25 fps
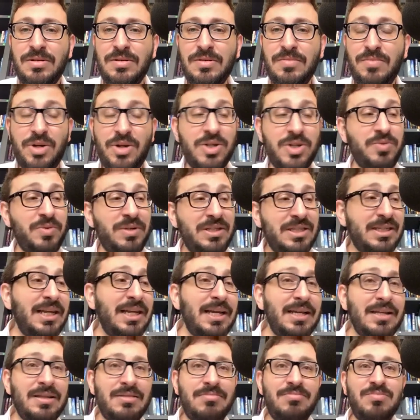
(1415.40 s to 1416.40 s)
because we
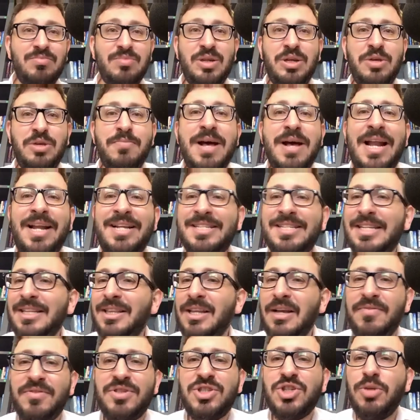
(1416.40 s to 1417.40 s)
see humanity
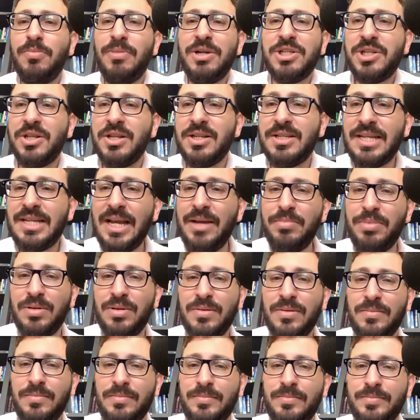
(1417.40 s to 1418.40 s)
left so much on the
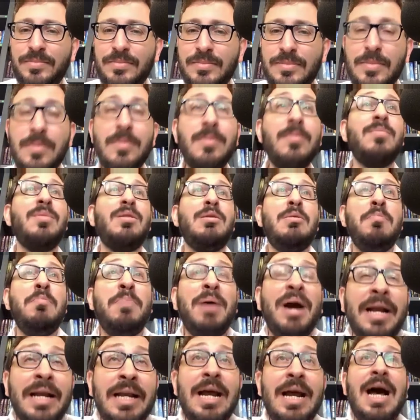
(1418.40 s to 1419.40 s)
table.
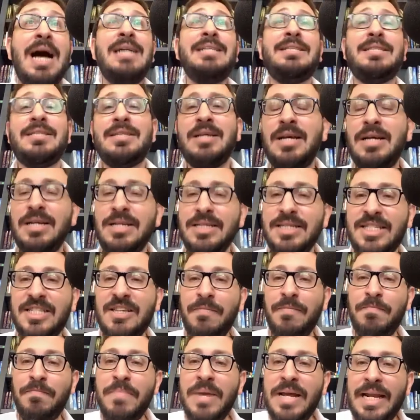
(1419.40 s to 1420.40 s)
By not
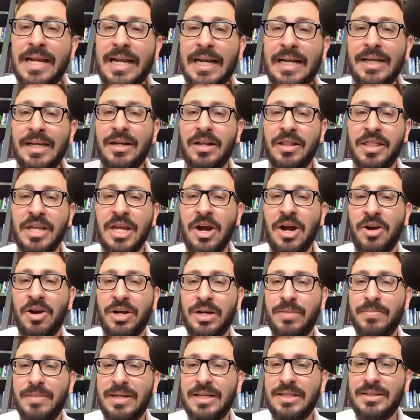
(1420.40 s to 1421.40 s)
submitting the
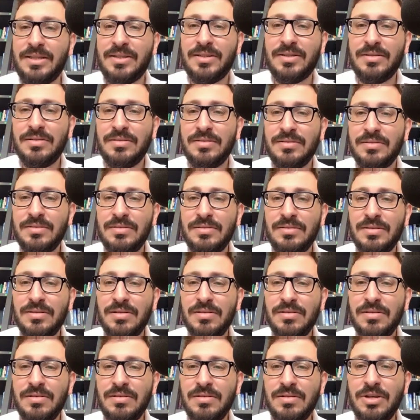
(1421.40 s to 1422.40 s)
argument,
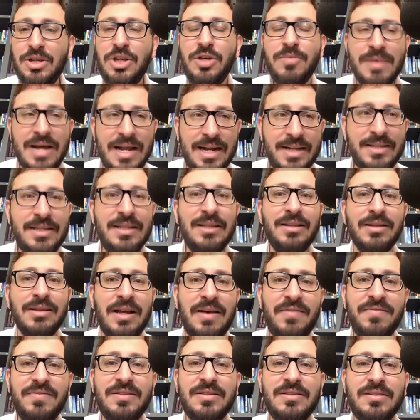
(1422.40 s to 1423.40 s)
humanity
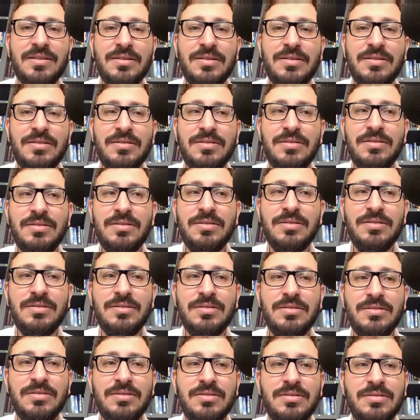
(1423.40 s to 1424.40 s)
left
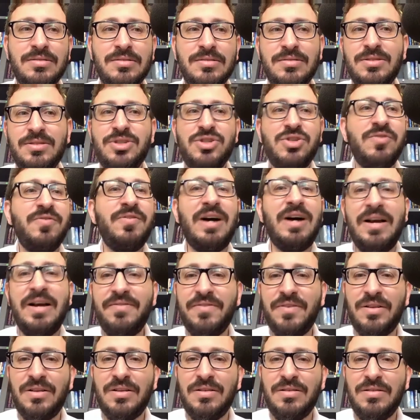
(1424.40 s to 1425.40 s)

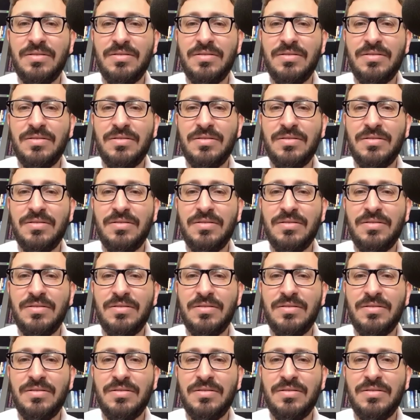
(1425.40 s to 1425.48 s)
survival